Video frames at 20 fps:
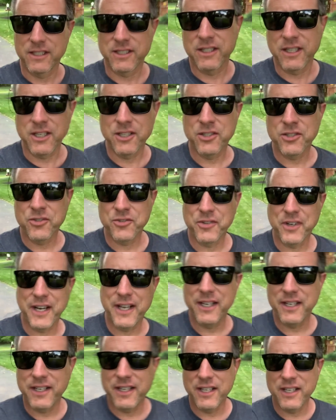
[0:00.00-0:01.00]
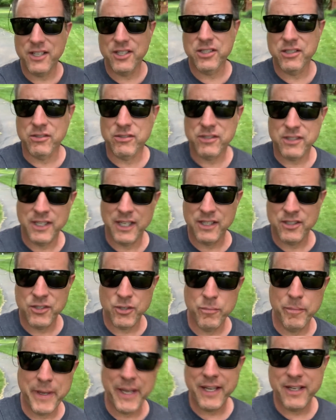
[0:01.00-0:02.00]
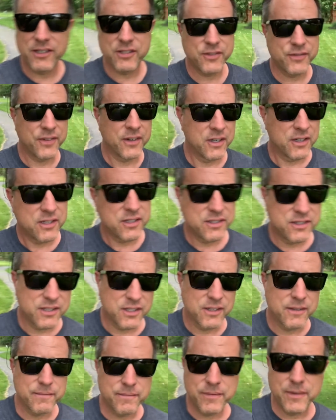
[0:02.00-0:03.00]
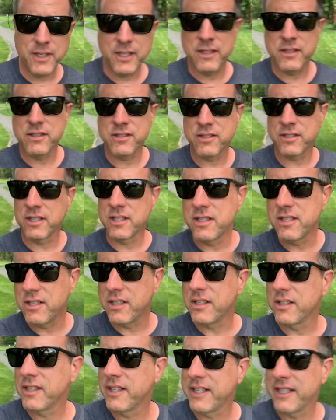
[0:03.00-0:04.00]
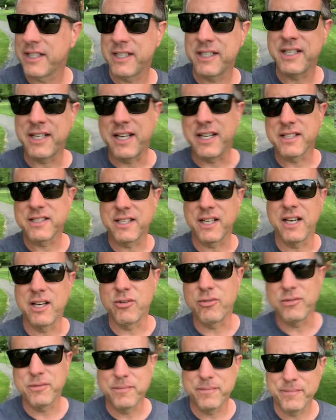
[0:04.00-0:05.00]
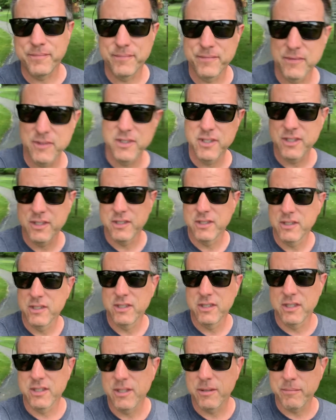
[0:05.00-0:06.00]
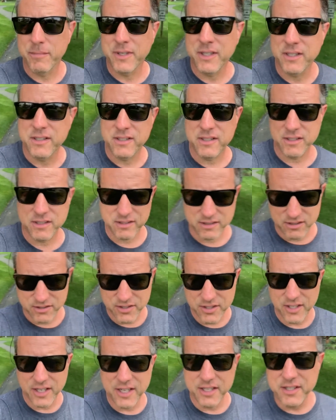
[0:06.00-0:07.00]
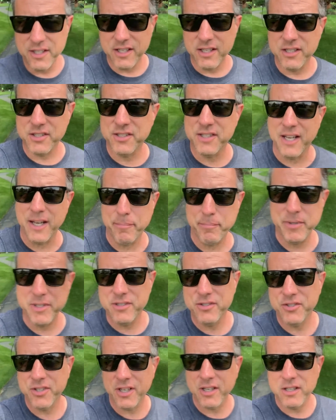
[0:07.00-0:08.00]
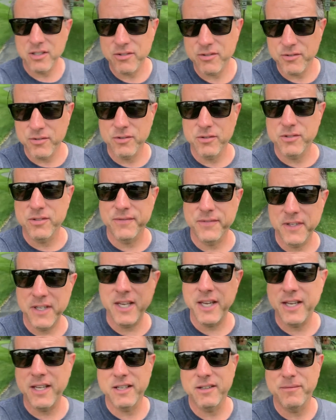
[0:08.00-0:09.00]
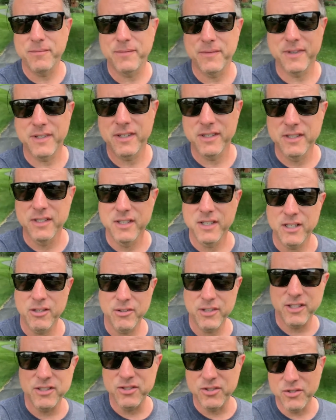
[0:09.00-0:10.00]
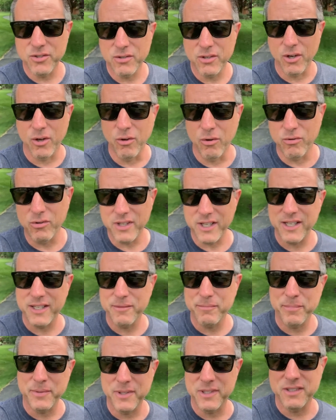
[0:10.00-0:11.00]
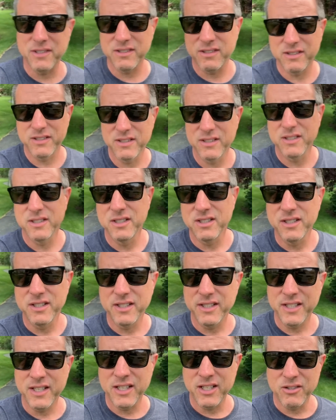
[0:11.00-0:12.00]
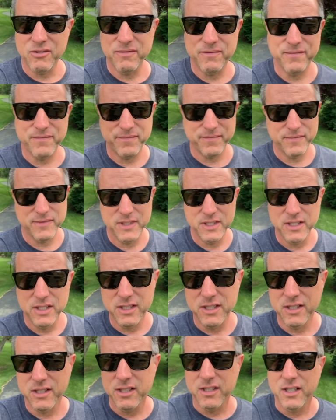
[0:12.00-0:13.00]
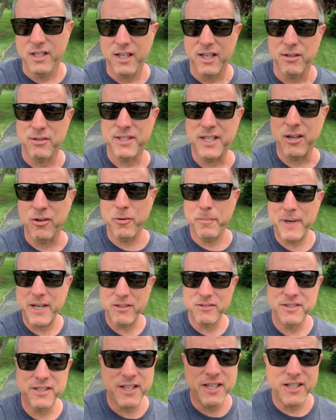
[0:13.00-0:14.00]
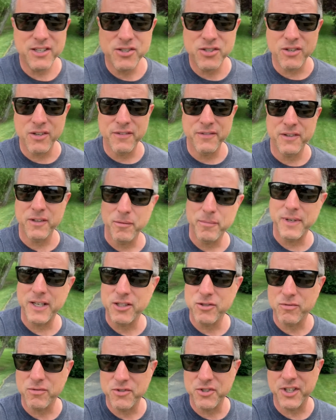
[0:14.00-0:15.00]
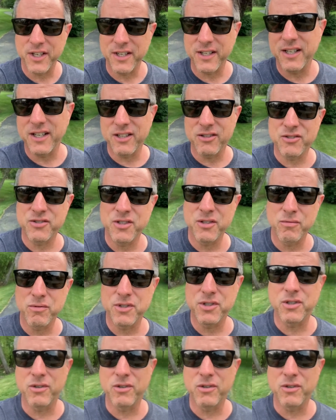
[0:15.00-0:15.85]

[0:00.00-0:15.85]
nice and dry today, so it's not so bad as far as um, getting this thing done and getting it knocked out. But it's a good idea to stop in, check in your crews if you can. I don't get to do it a whole lot, but you know, I was out and about today, so I figured I might as well check it out, see what's